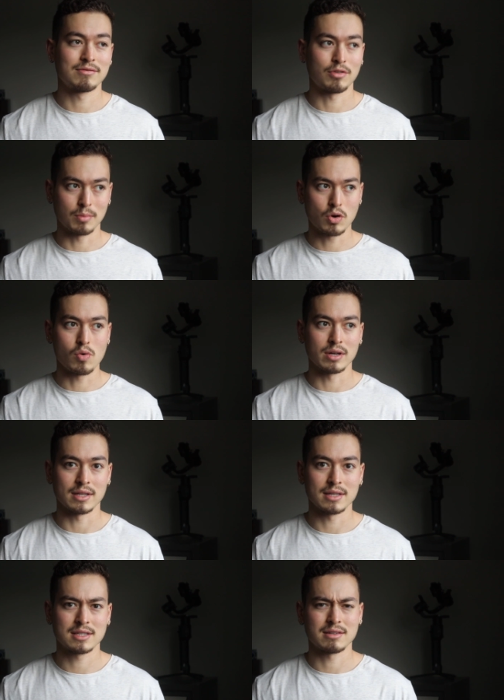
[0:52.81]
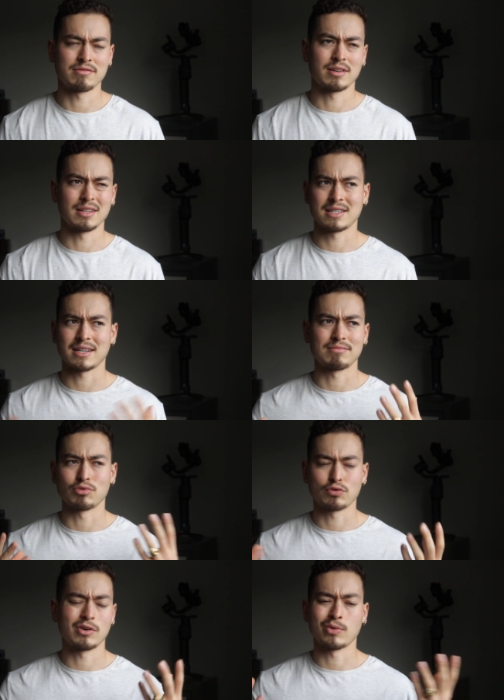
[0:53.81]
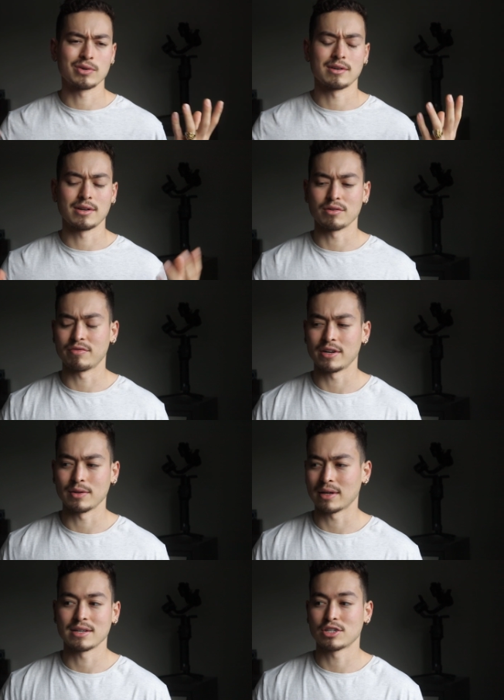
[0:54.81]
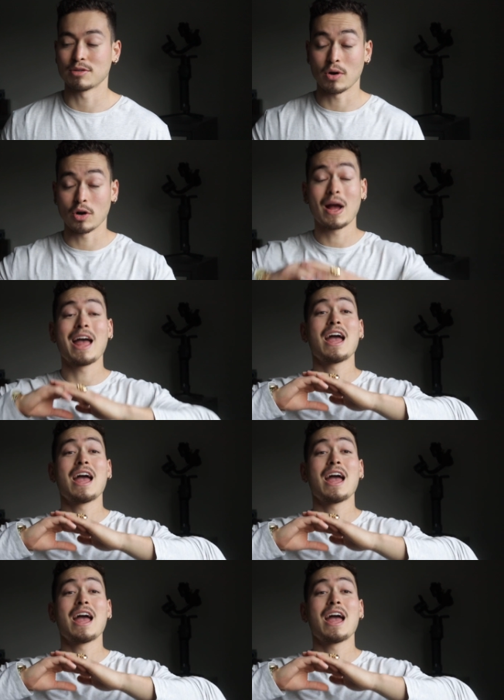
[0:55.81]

from recording this, if, unless I record another video like this tomorrow.